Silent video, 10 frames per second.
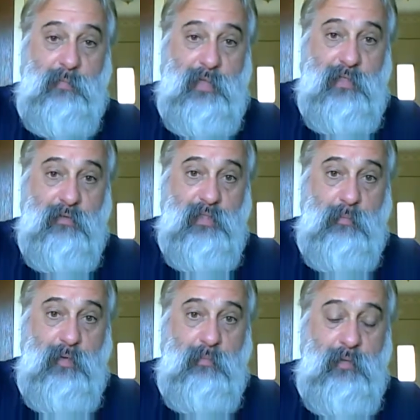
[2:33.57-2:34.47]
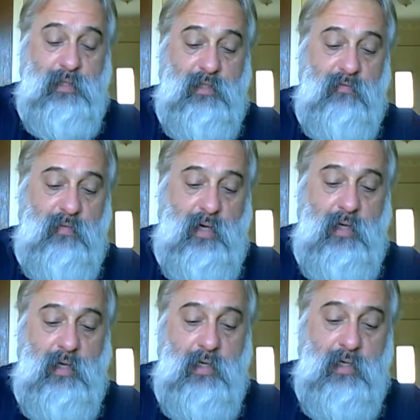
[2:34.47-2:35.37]
I picked those up in a bunch of
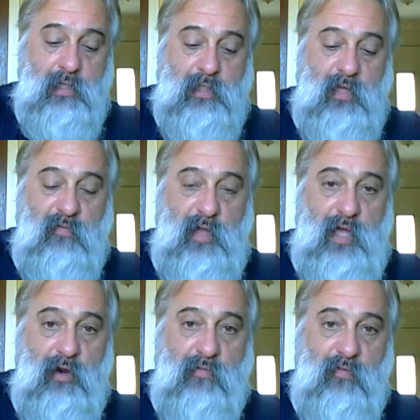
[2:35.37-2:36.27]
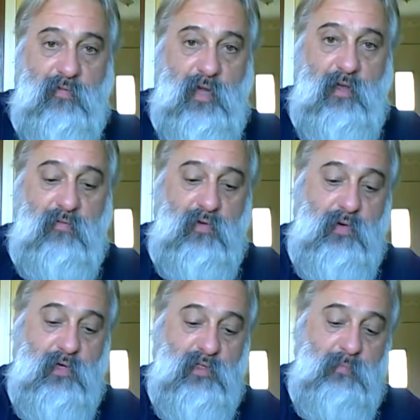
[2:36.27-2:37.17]
stuff I got off a fellow a few
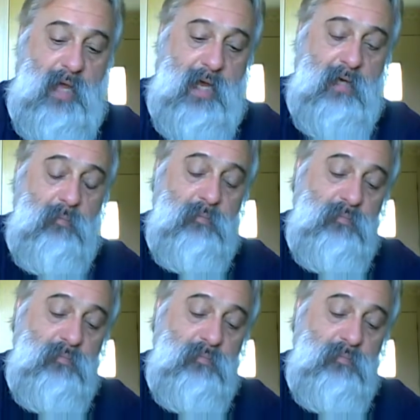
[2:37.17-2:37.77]
years back.